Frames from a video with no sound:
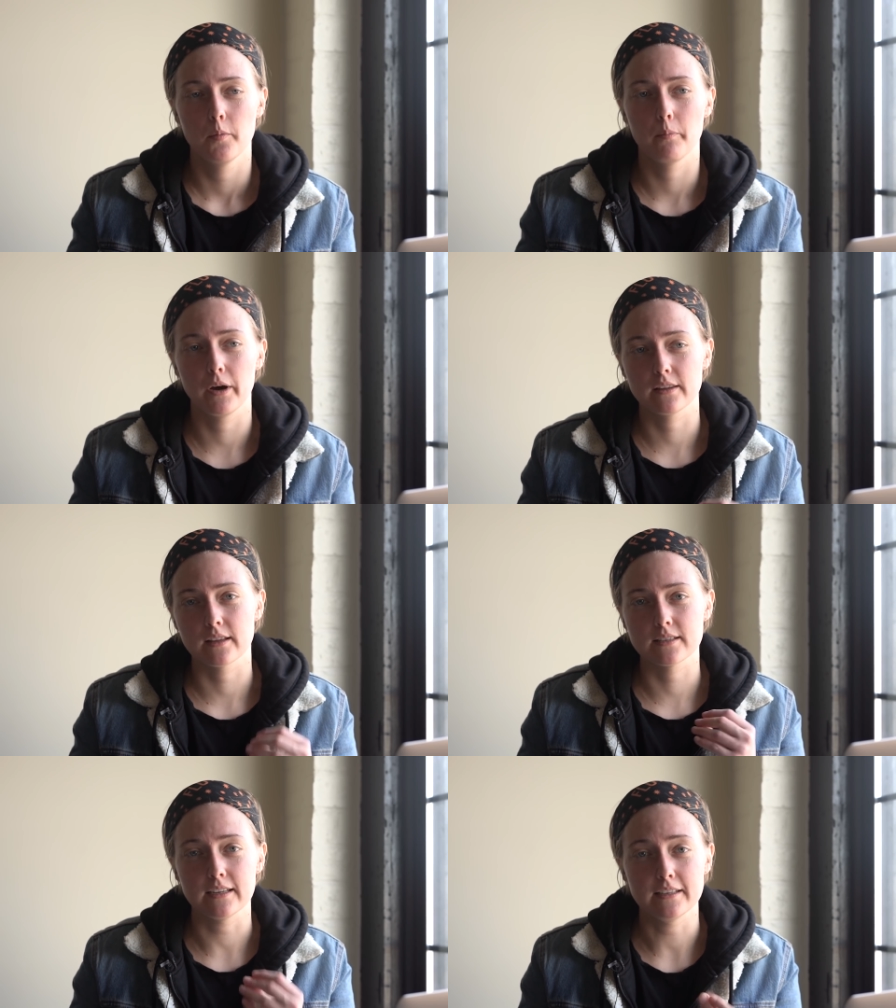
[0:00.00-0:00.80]
But
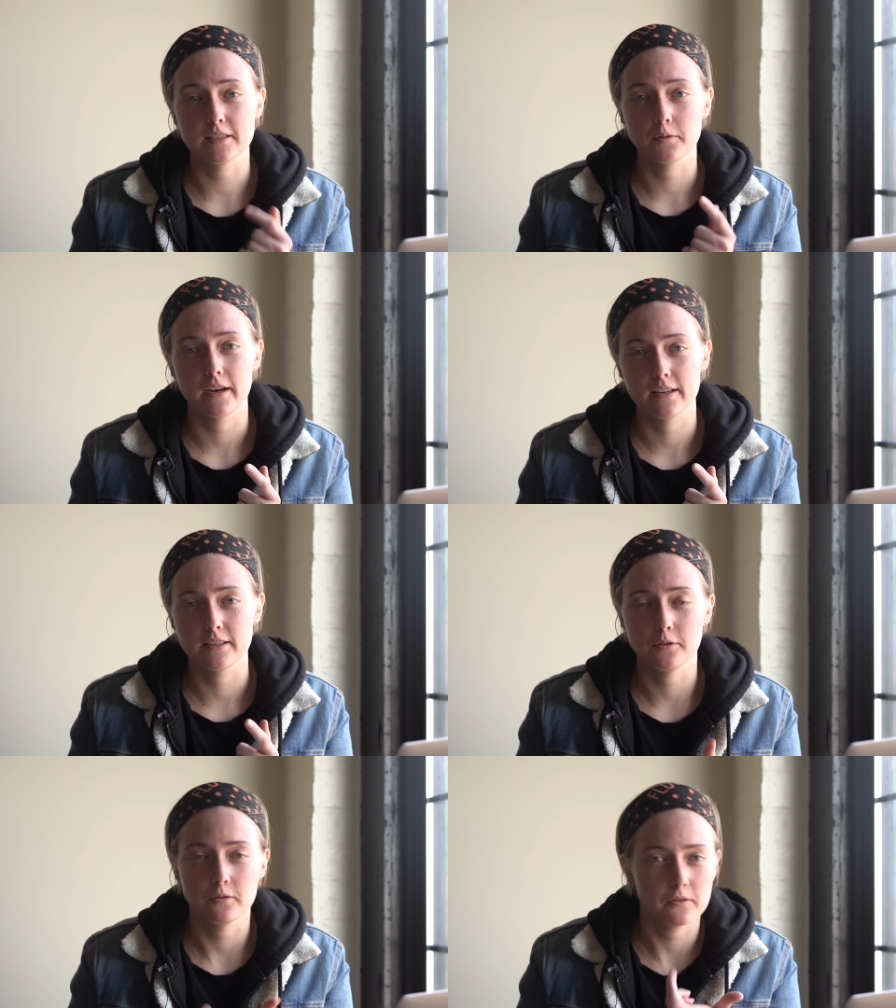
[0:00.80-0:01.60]
that's an easy way to
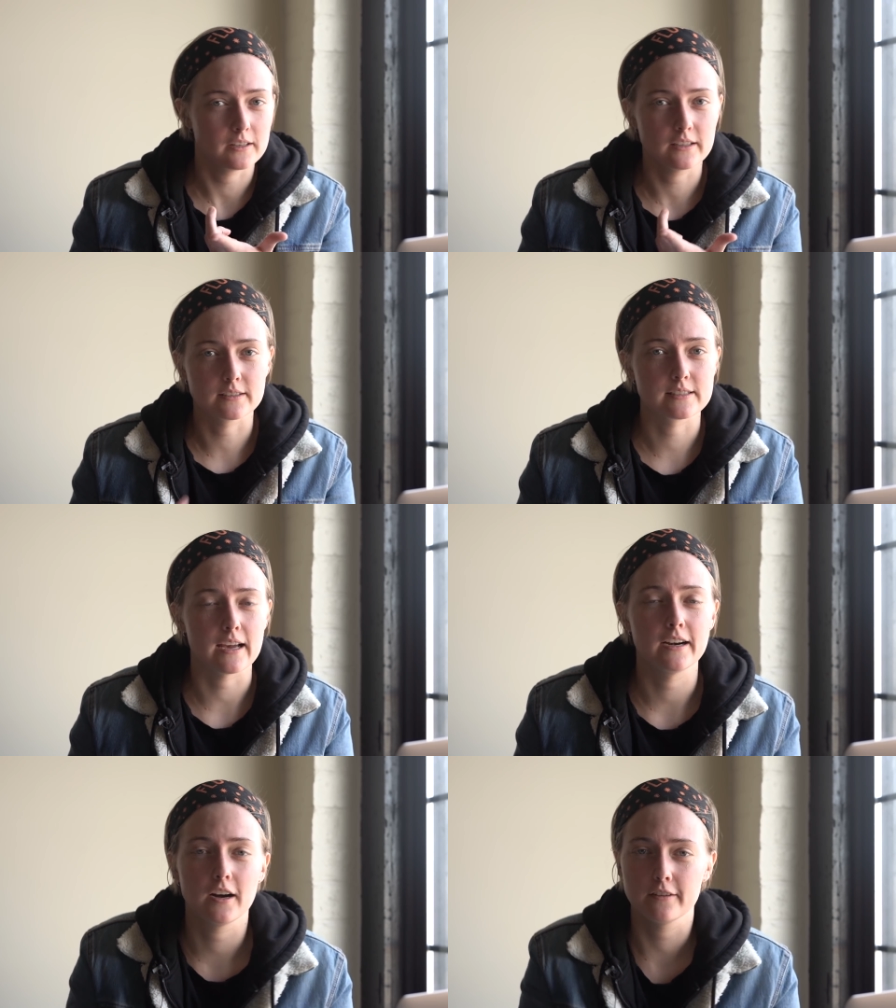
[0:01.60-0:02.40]
do a little
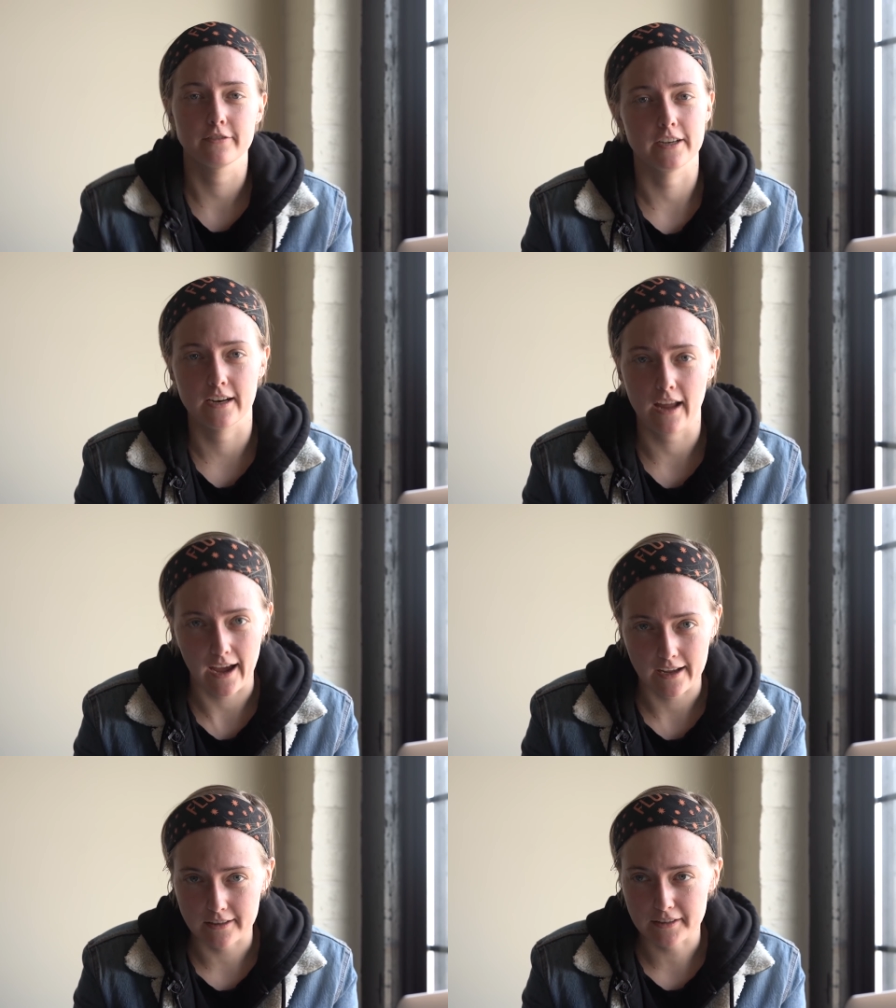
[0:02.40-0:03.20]
sign off and
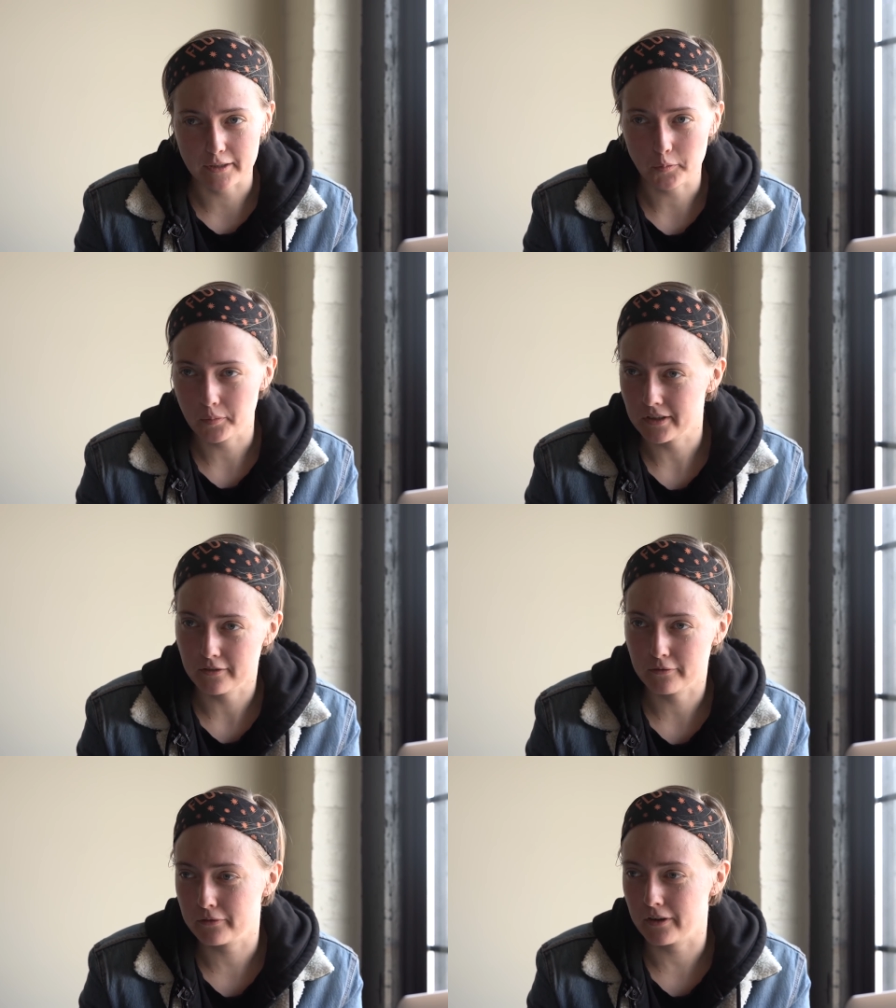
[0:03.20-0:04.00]
add a little bit of